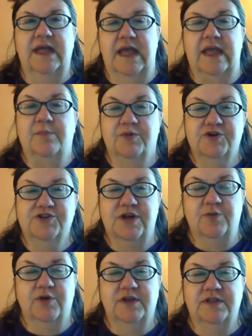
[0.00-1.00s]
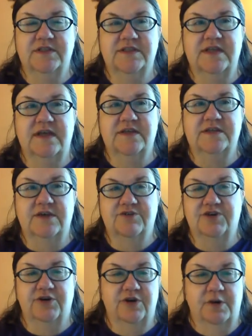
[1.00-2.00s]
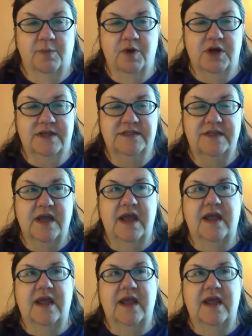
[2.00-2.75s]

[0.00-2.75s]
a person at work, say a secretary or a boss,